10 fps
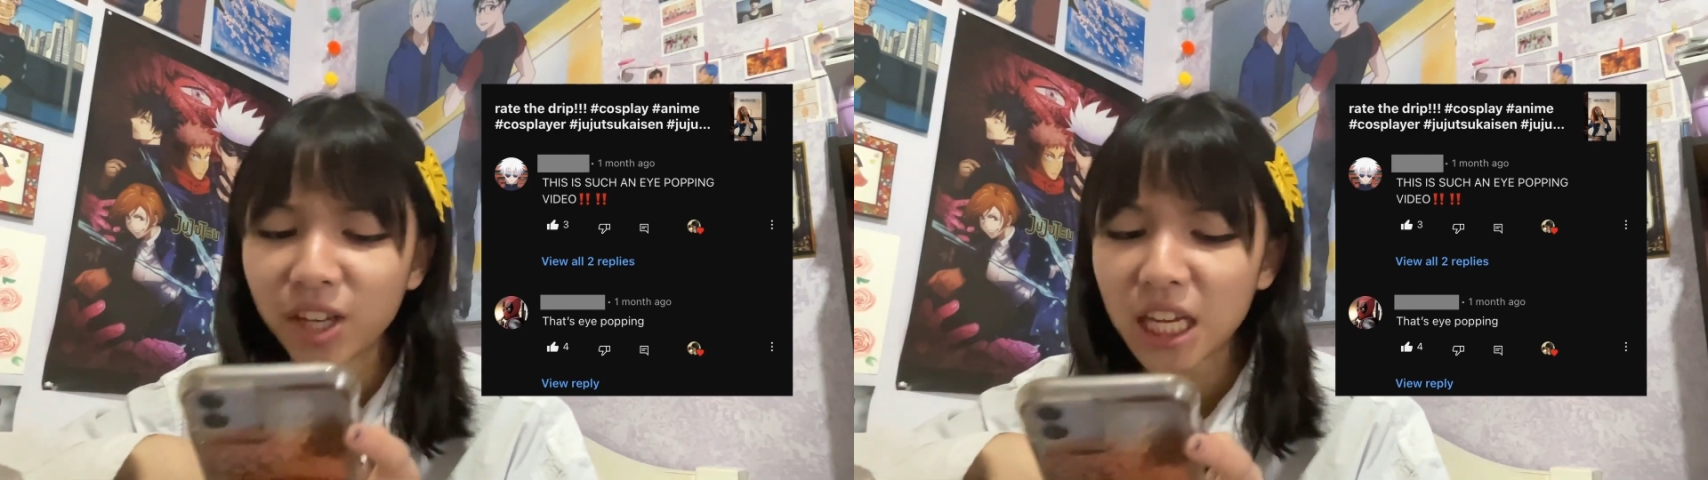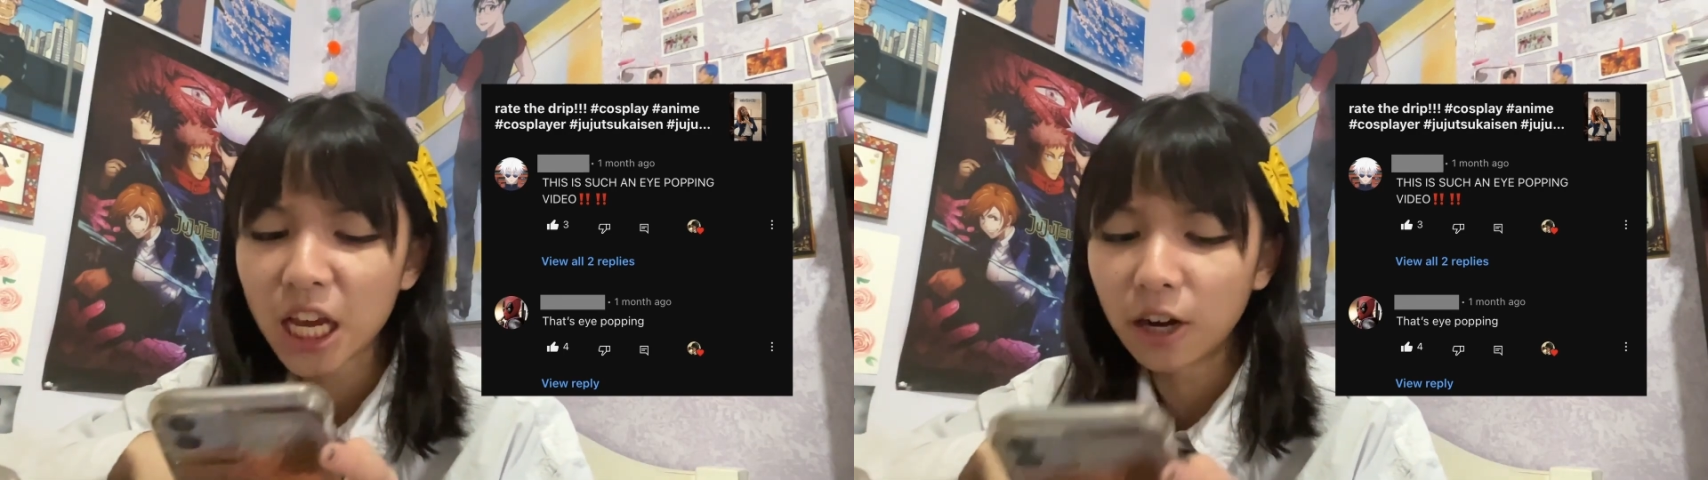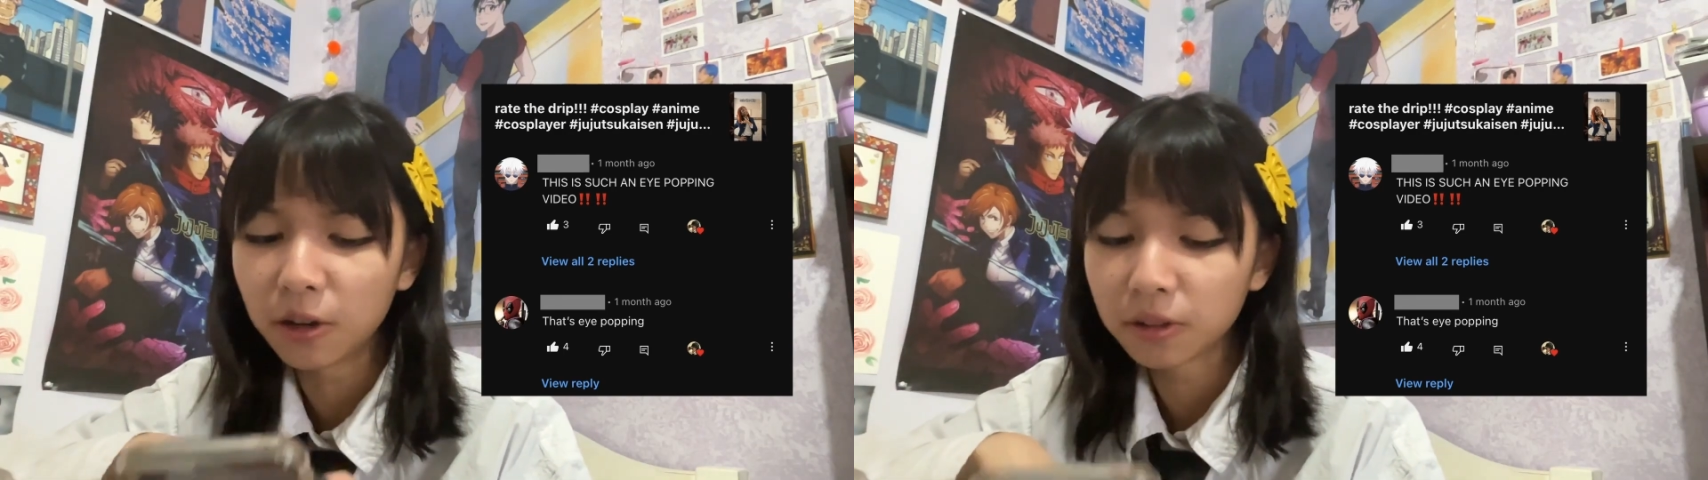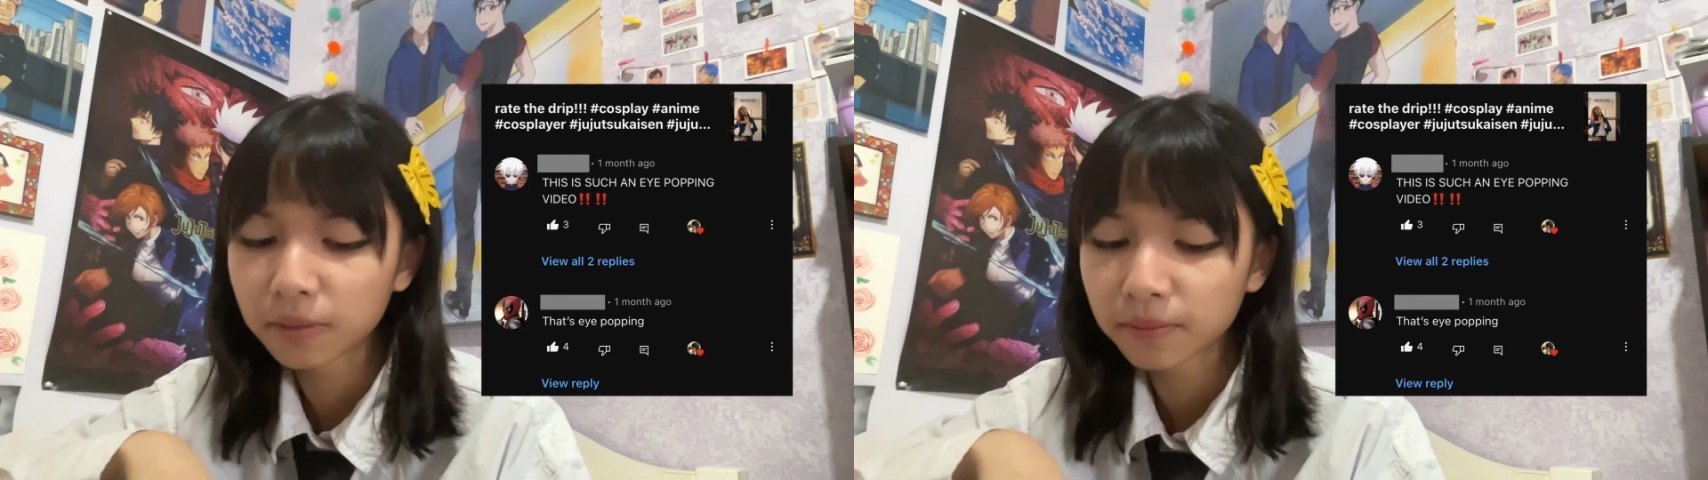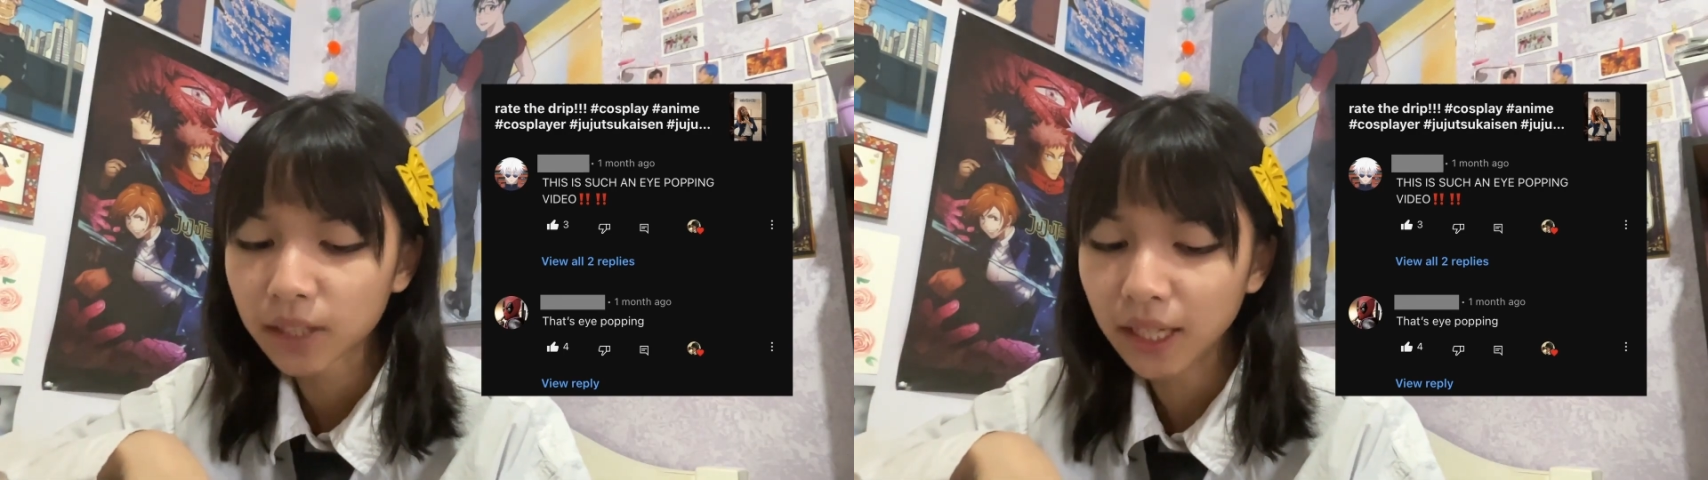
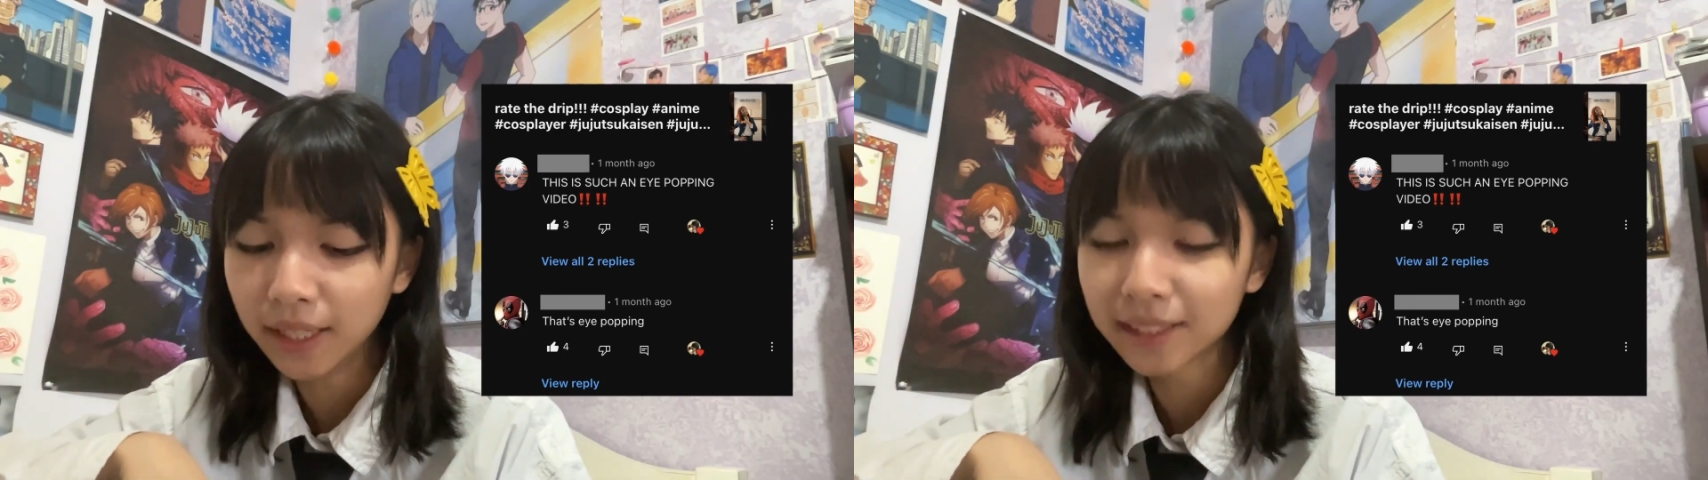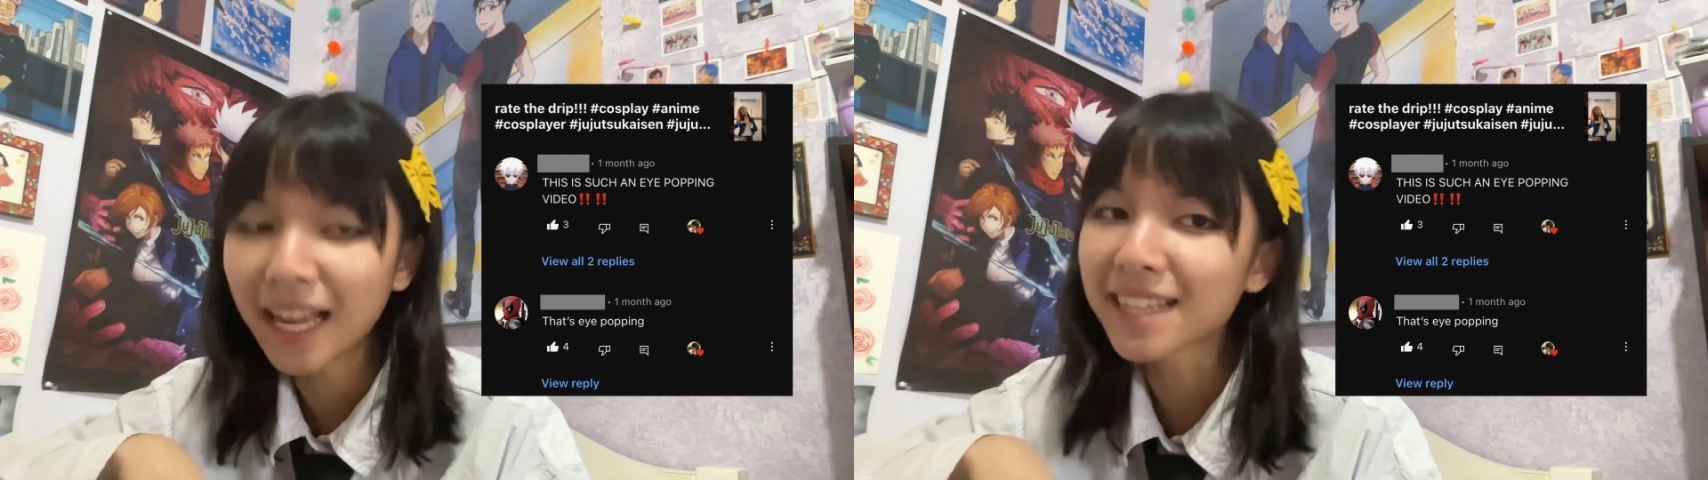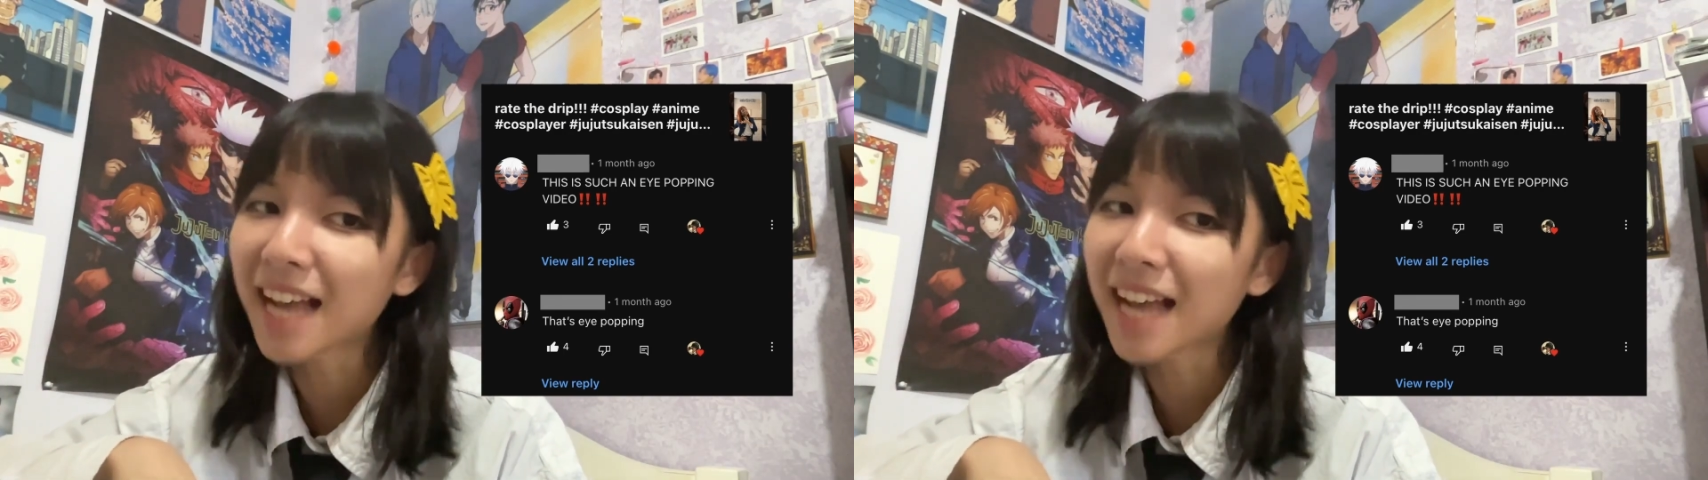video! That's